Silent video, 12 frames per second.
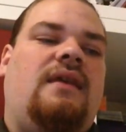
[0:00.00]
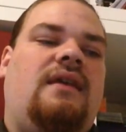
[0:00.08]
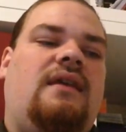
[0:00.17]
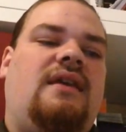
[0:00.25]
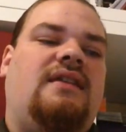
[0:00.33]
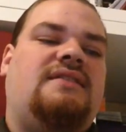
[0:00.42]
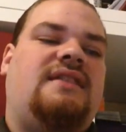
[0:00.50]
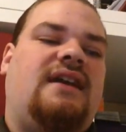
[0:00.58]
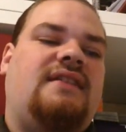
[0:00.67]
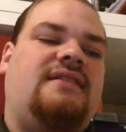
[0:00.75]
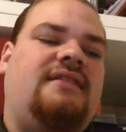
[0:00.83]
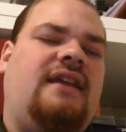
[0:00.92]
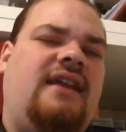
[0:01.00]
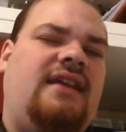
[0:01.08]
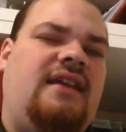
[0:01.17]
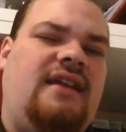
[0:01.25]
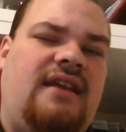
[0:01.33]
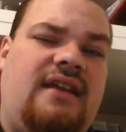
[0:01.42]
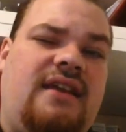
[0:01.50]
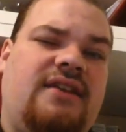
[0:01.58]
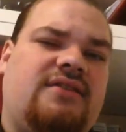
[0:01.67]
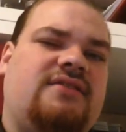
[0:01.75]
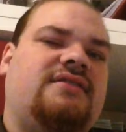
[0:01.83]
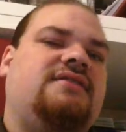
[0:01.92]
is that they
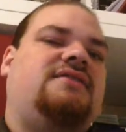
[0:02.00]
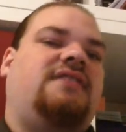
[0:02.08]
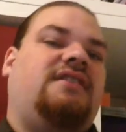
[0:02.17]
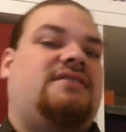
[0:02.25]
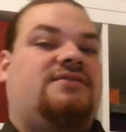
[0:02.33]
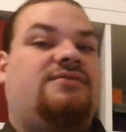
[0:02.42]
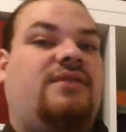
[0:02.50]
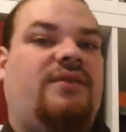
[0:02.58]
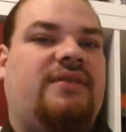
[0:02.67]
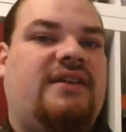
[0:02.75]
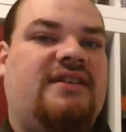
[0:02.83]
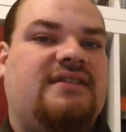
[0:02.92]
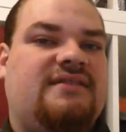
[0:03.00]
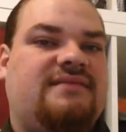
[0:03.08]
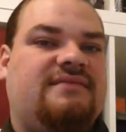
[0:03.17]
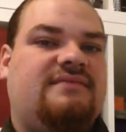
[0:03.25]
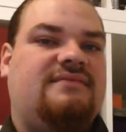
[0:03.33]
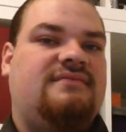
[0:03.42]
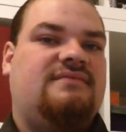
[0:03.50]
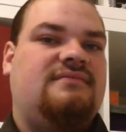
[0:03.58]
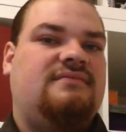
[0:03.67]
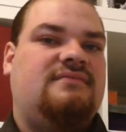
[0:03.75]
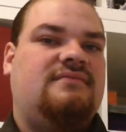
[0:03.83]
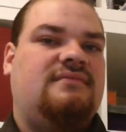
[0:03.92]
hear dice rolling.
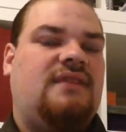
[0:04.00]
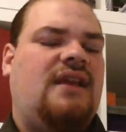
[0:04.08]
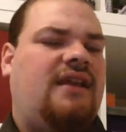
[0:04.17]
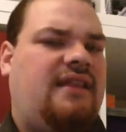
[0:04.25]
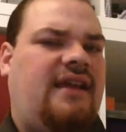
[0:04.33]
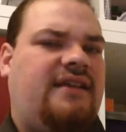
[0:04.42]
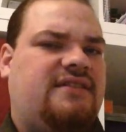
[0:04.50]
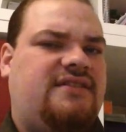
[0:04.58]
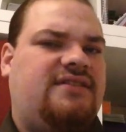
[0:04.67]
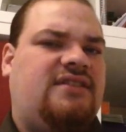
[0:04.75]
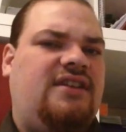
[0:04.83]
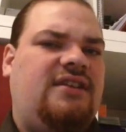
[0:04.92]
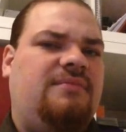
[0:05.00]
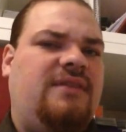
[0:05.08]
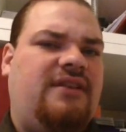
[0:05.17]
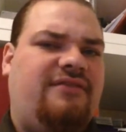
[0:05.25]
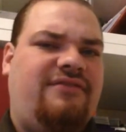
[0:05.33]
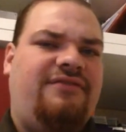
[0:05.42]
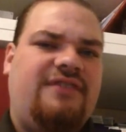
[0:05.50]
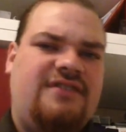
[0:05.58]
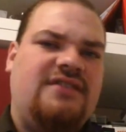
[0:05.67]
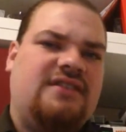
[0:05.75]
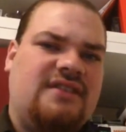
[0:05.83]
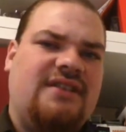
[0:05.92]
They see me
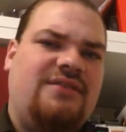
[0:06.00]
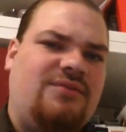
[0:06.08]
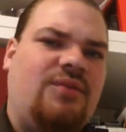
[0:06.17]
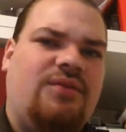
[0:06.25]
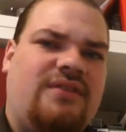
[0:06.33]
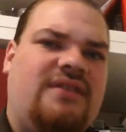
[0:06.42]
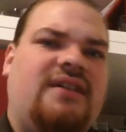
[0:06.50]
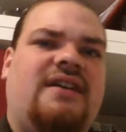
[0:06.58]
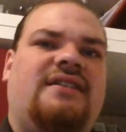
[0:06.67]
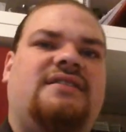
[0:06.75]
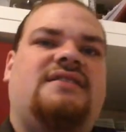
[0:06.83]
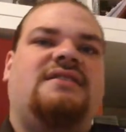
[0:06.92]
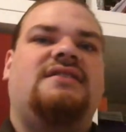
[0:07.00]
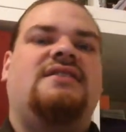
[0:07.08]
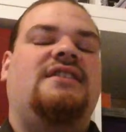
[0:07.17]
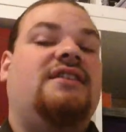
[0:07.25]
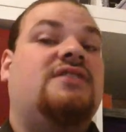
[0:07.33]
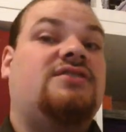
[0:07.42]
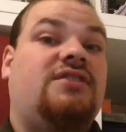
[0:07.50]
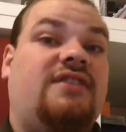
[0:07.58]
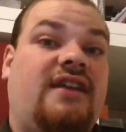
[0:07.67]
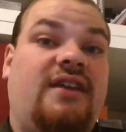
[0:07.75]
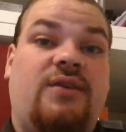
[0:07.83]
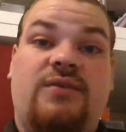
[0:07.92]
physically roll the dice, so they
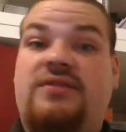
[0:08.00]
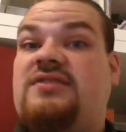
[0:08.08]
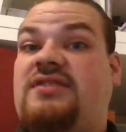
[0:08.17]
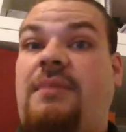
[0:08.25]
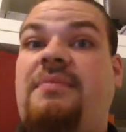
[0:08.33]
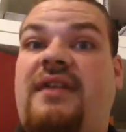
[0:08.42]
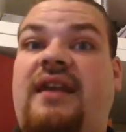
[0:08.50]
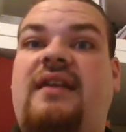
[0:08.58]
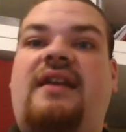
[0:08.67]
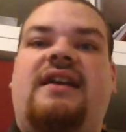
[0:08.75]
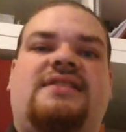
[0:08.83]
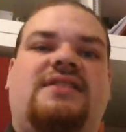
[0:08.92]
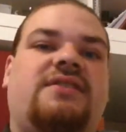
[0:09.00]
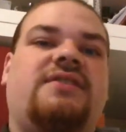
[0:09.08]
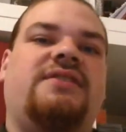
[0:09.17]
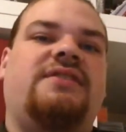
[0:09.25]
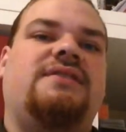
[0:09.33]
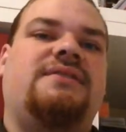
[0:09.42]
know something has occurred.